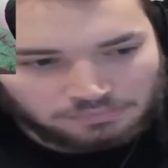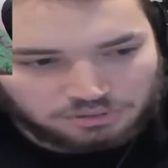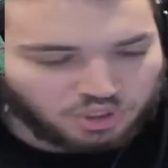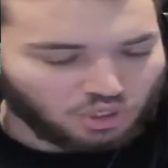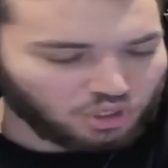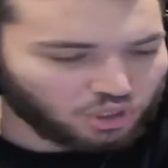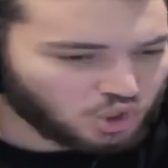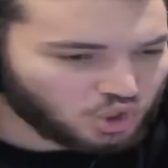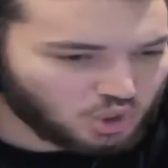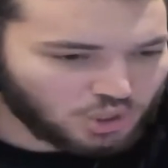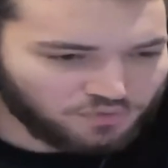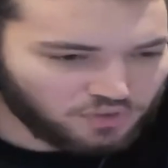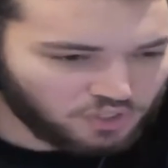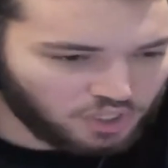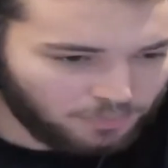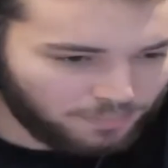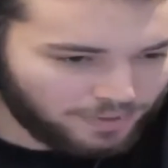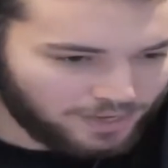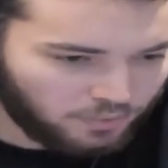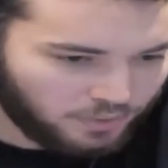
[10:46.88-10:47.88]
still gonna stream for a
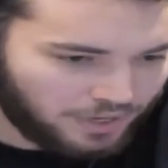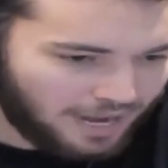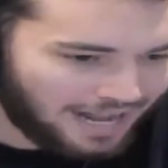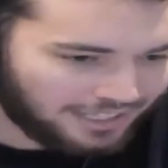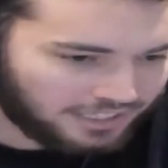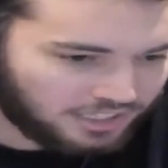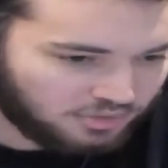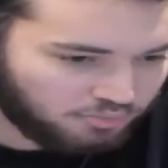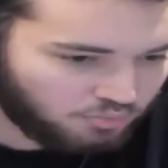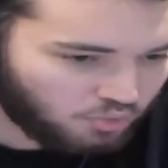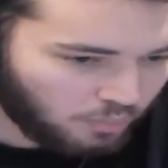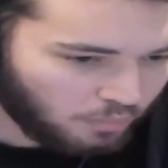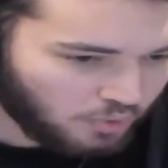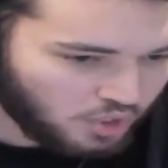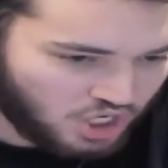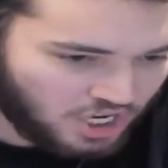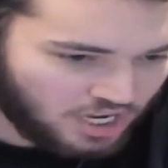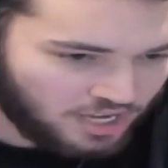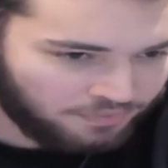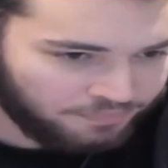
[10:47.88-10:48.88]
little bit, react to some
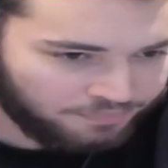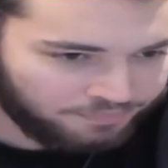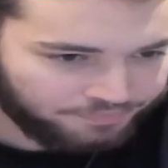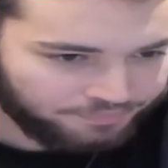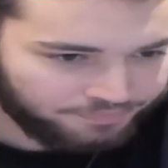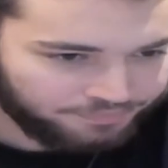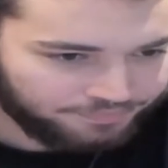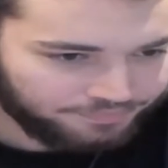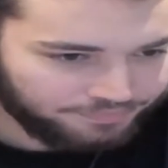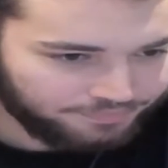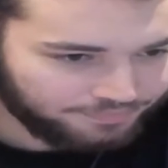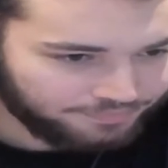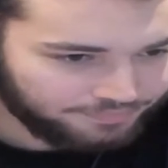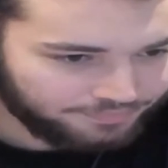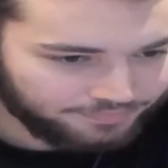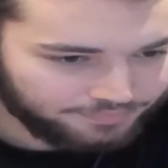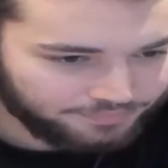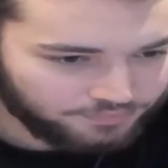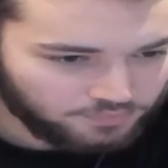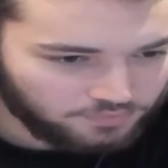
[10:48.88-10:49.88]
normal shit.
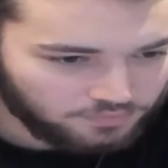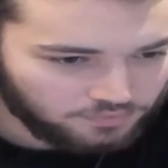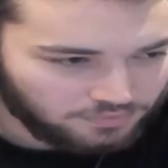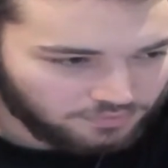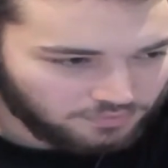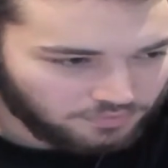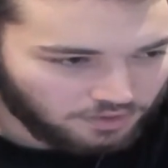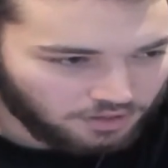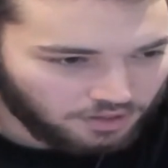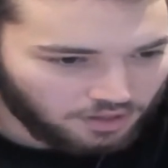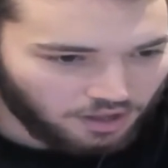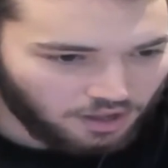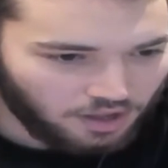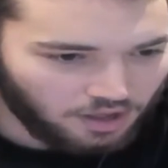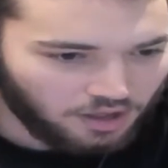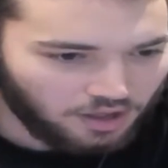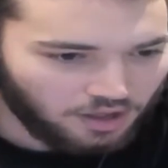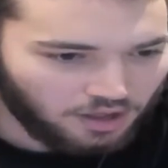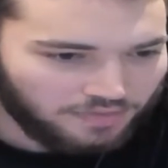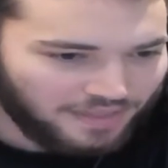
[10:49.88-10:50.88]

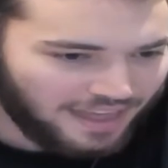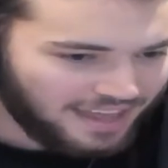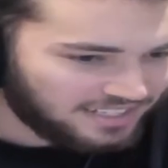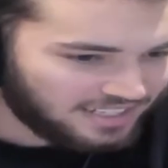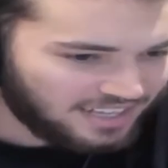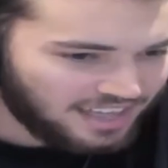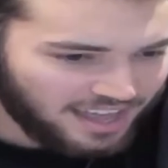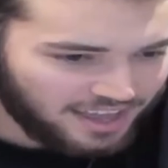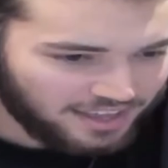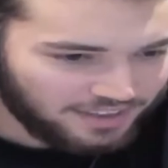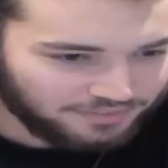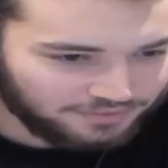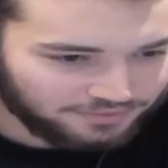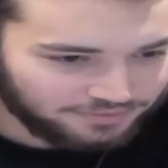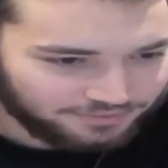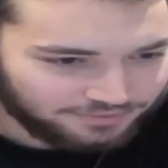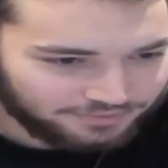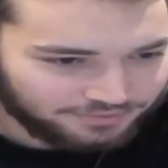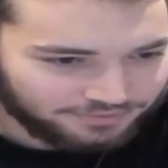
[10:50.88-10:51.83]
And that's that.